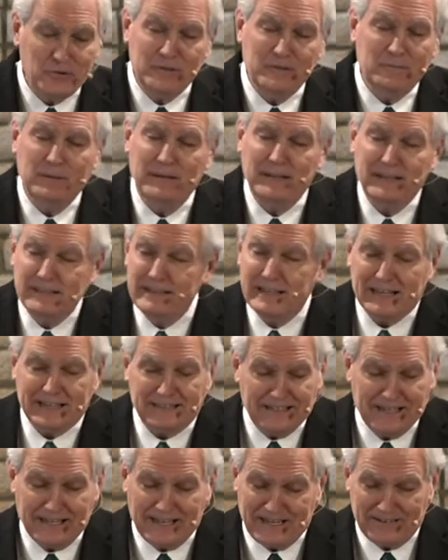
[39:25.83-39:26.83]
be in that
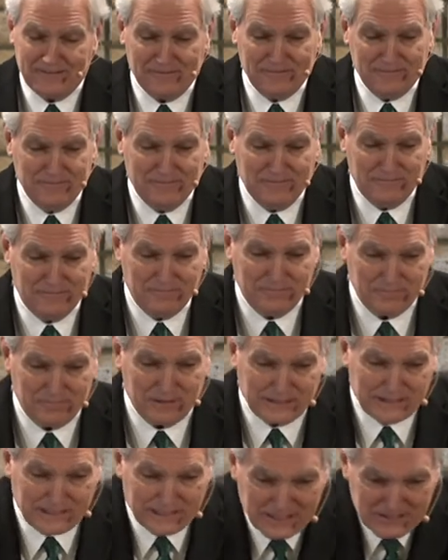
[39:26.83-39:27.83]
cave
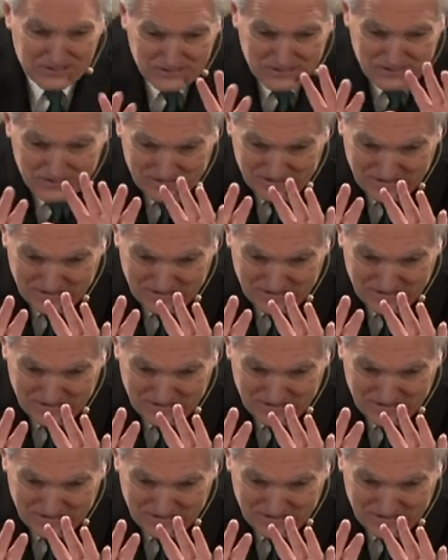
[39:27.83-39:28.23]
because